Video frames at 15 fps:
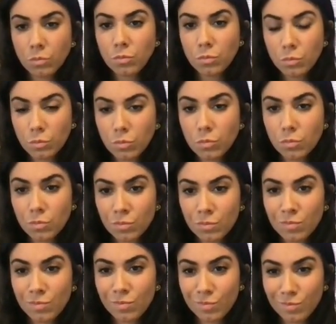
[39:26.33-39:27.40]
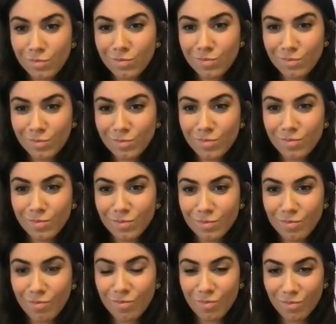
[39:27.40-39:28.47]

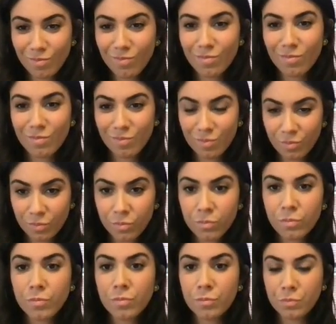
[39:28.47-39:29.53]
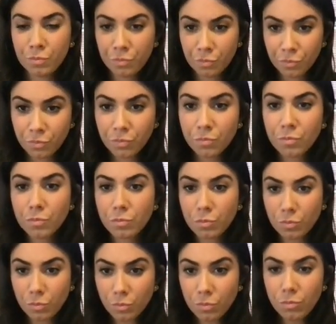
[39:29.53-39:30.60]

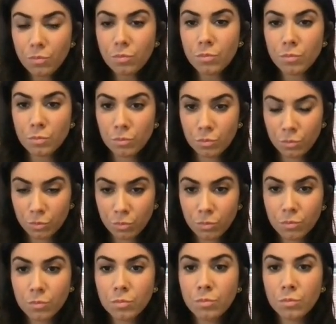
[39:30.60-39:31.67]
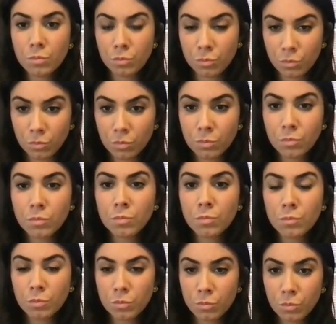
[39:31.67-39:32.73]

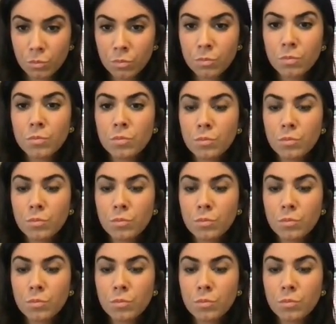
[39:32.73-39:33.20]
The person shown says nothing.